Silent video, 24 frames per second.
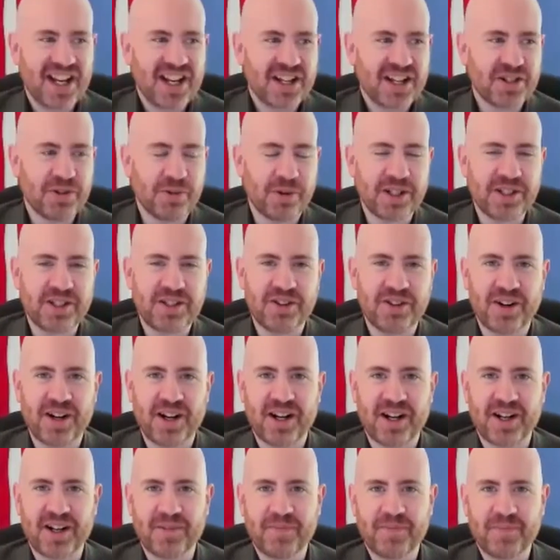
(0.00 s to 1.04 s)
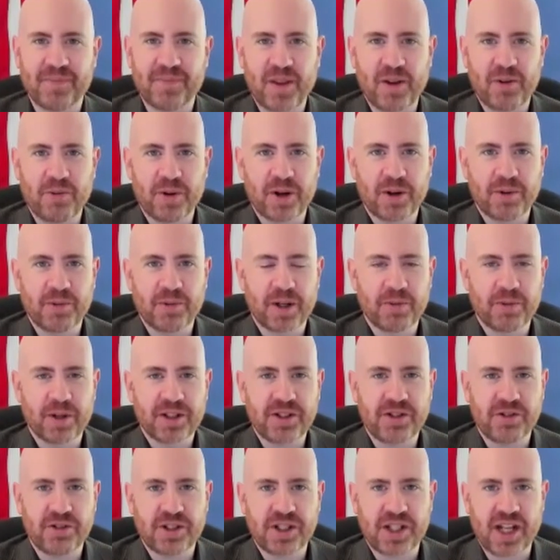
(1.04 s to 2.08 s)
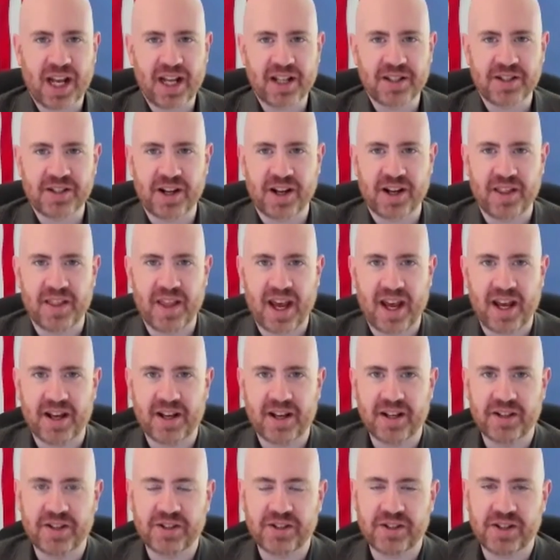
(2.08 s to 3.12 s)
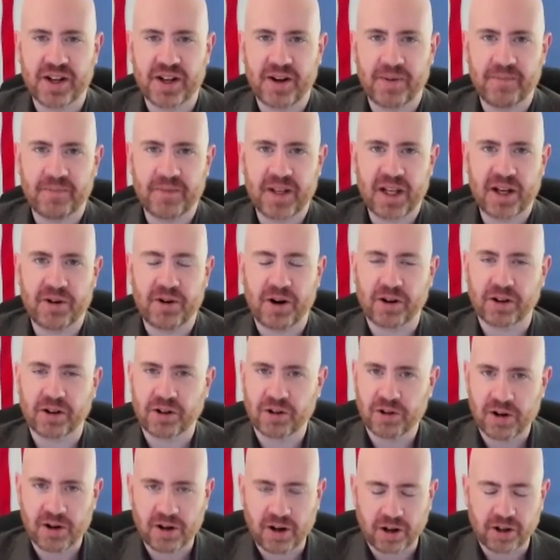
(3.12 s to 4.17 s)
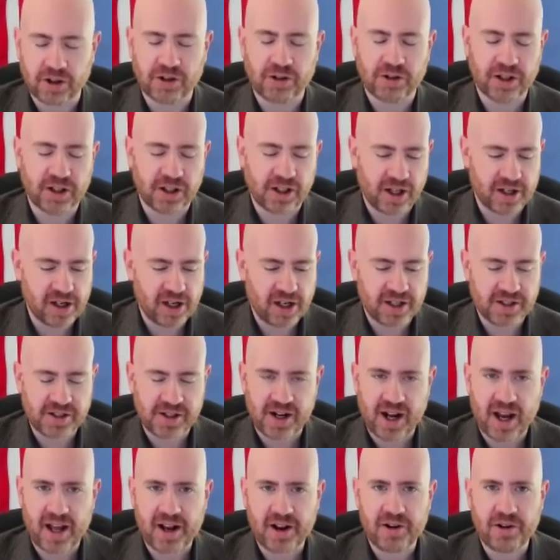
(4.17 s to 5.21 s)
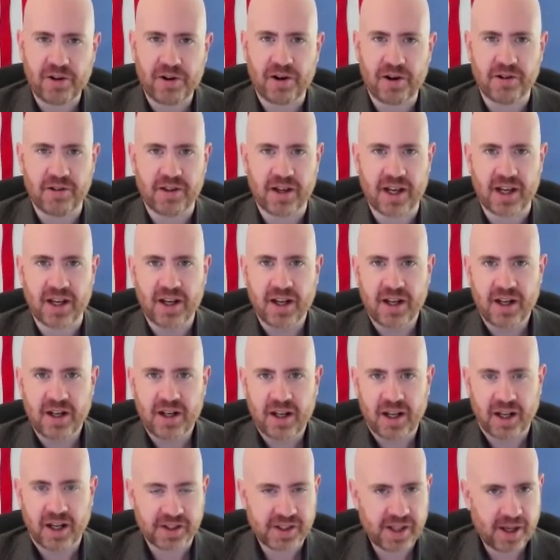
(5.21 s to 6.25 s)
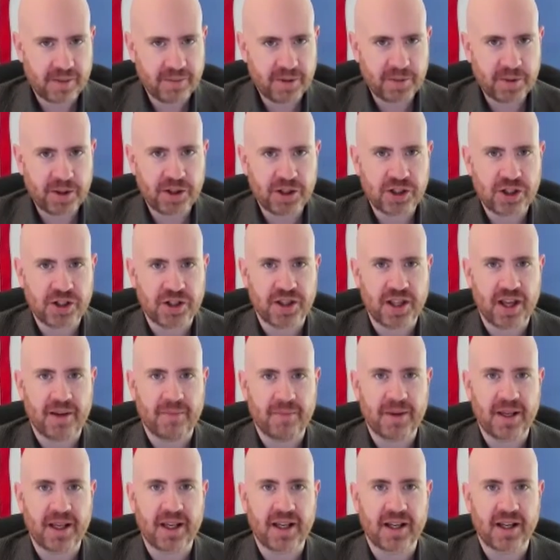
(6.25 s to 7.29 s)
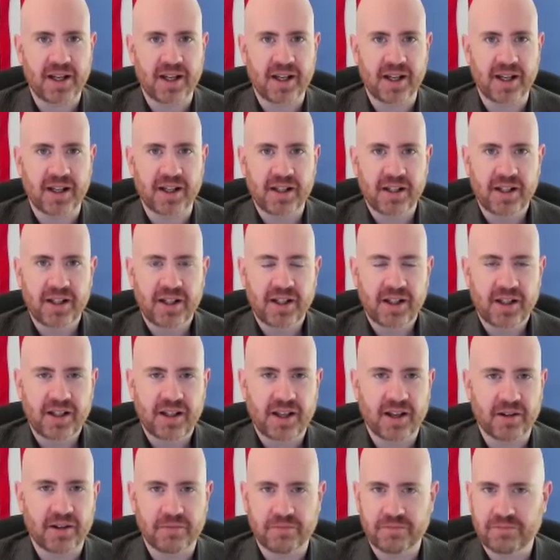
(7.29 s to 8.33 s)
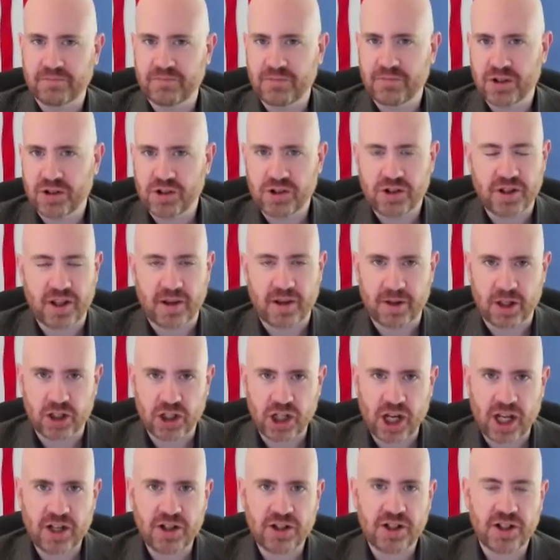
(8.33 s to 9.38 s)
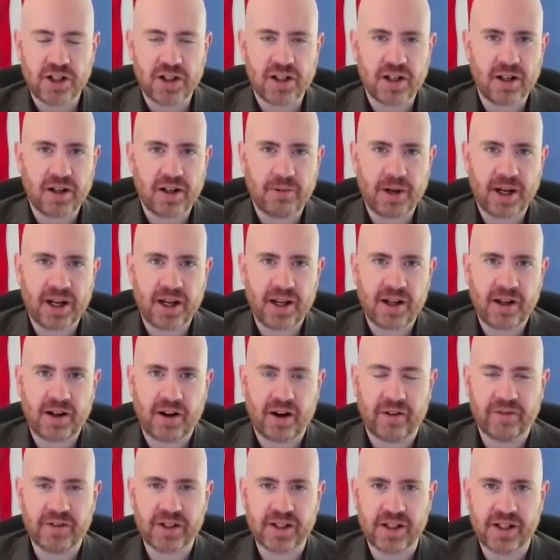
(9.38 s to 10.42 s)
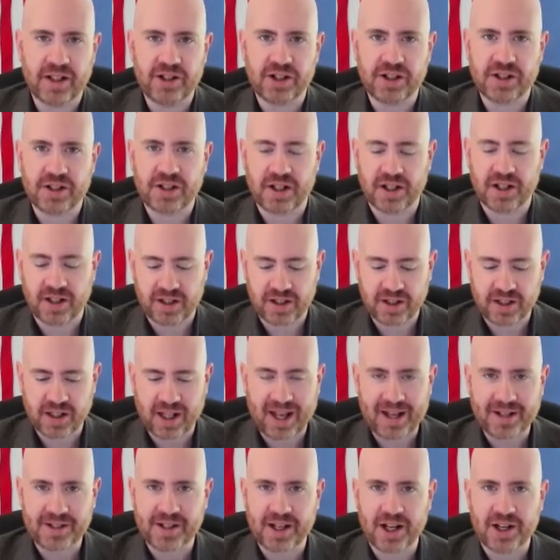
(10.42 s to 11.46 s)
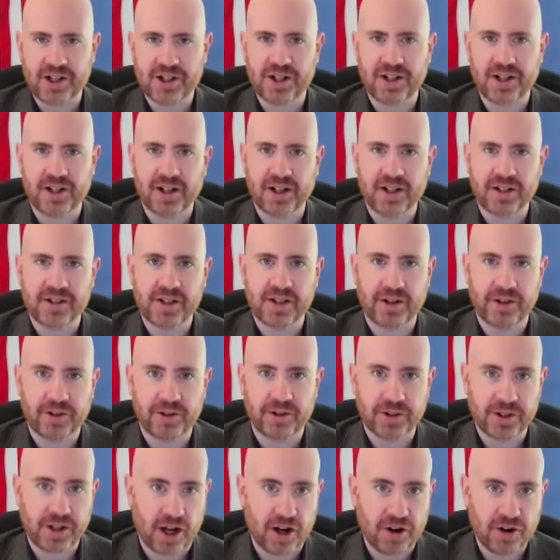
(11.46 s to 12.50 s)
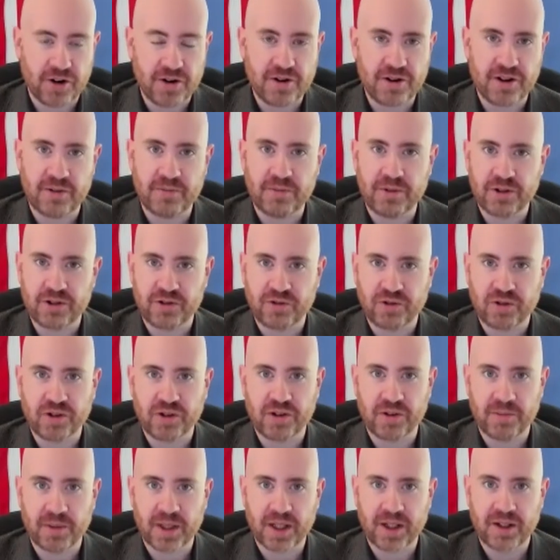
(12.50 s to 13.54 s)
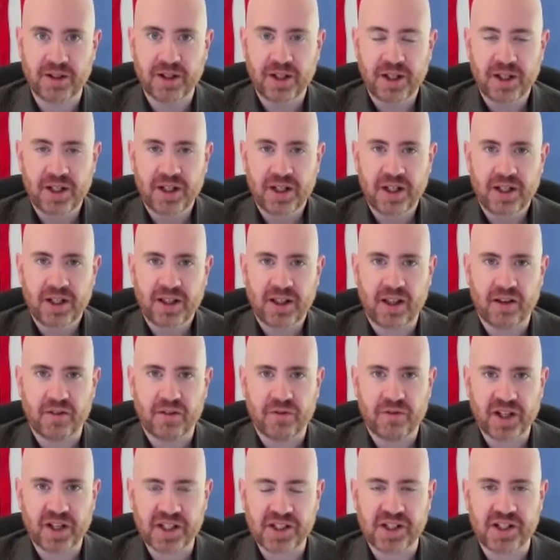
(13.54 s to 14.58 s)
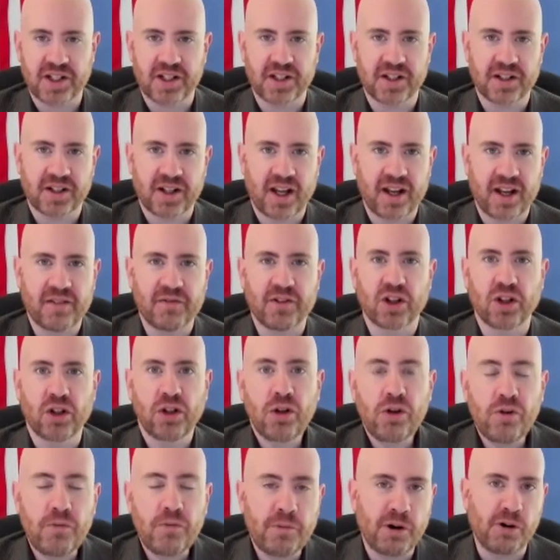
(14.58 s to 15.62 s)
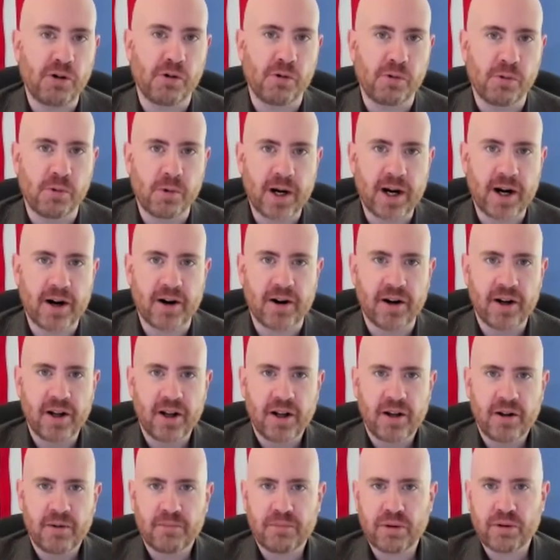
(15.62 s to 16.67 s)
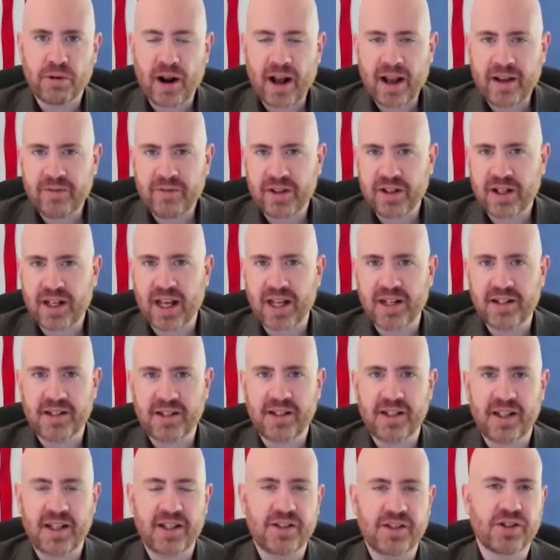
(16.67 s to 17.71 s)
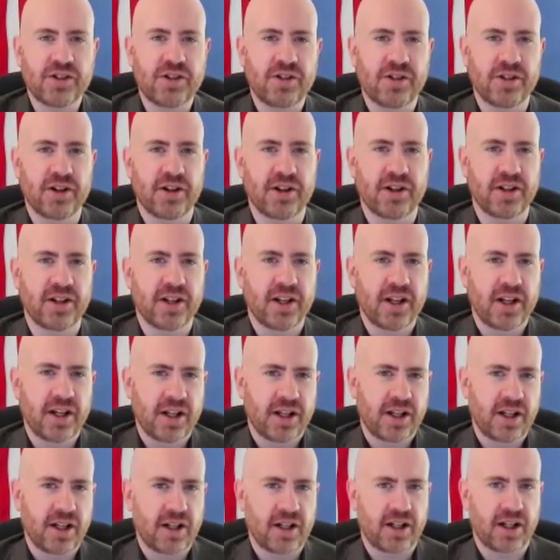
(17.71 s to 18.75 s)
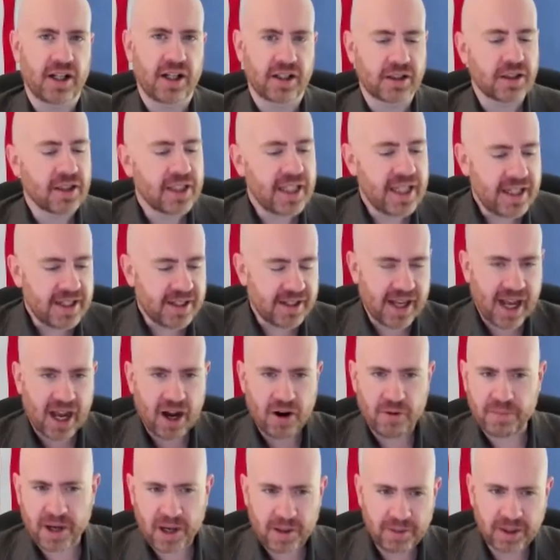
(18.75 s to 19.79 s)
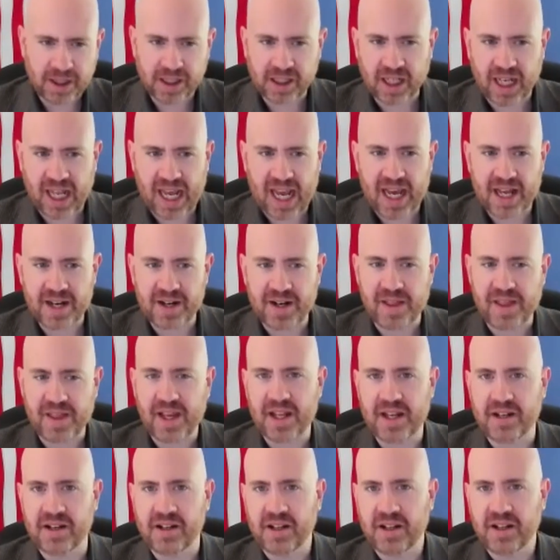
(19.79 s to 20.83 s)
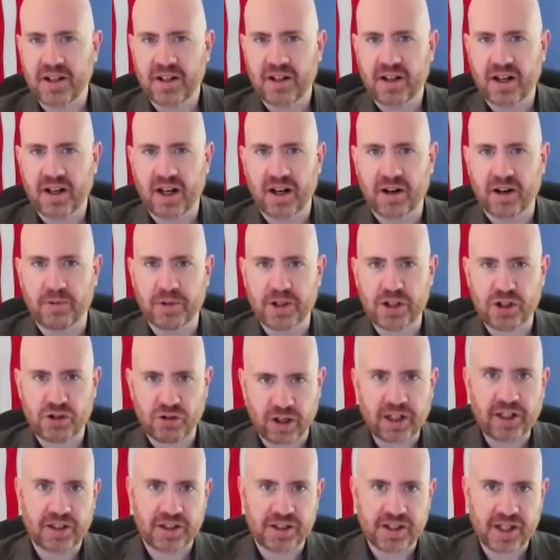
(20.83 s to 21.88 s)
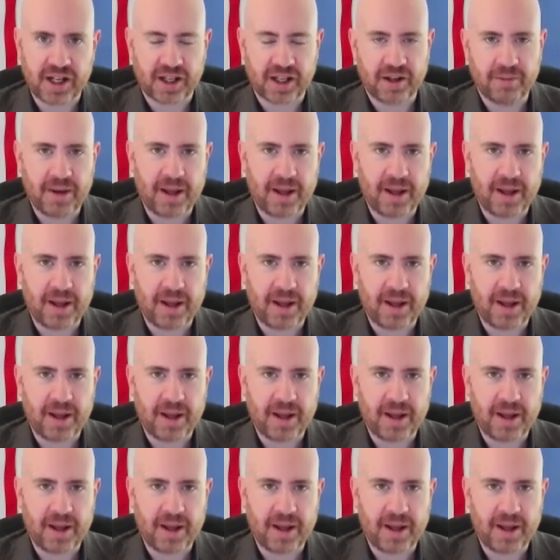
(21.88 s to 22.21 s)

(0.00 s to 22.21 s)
So what's your what's your stance on that? Is our current gun laws in Idaho, are they acceptable? Should they be you know should they be changed in any way? Obviously, just this last session, Senator Scott Herndon pushed forth a bill that fixed a kind of a loophole where private entities could lease out public land and then restrict the Second